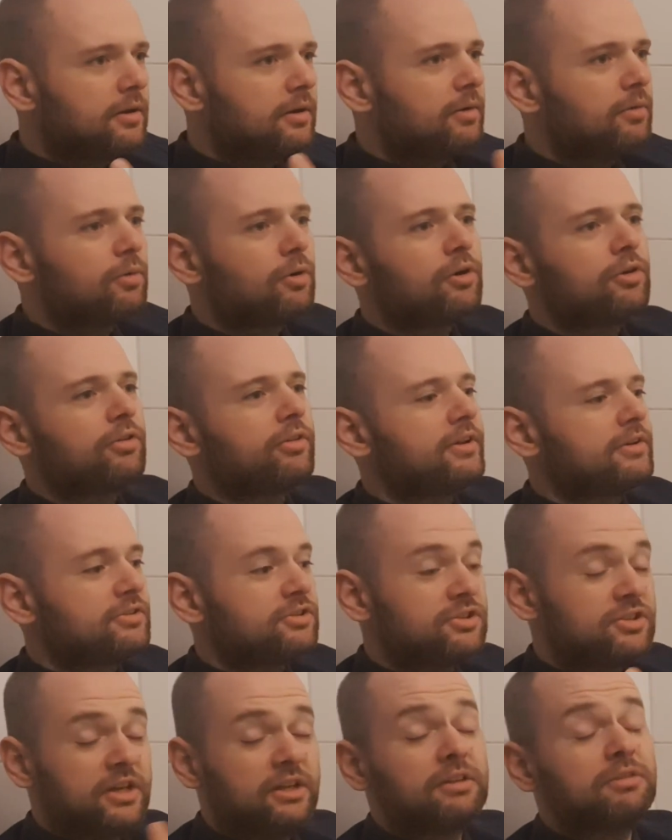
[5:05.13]
worthless
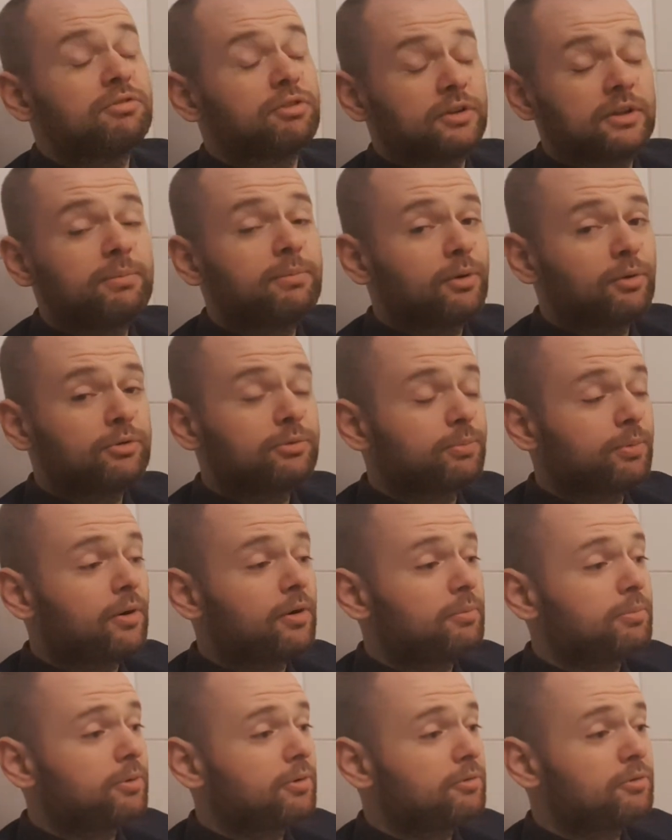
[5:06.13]
shit for the most
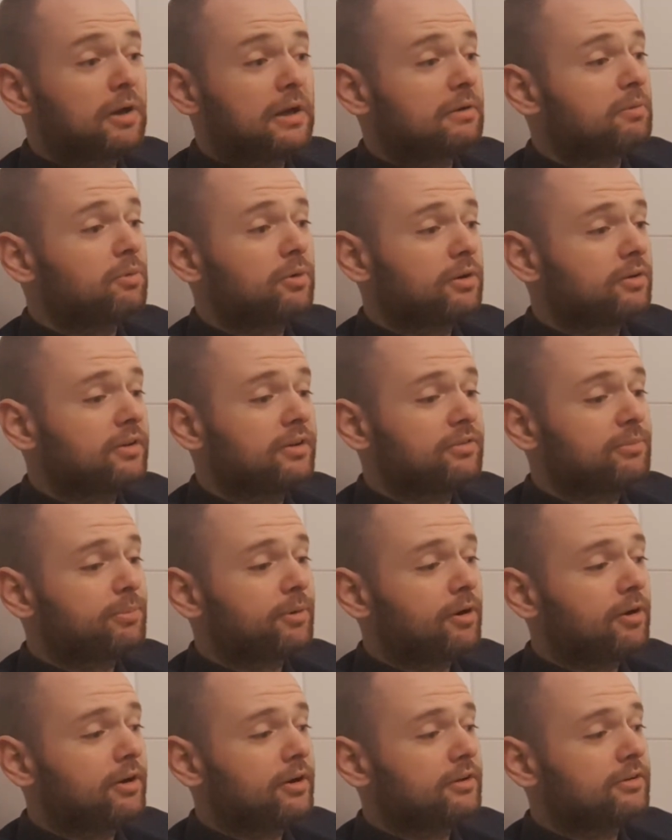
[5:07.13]
like worthless
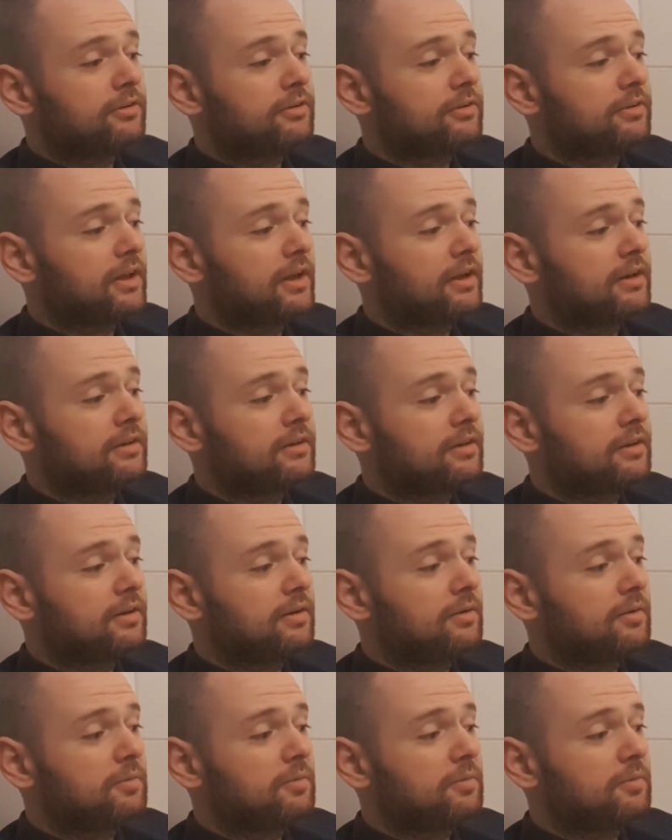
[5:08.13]
products that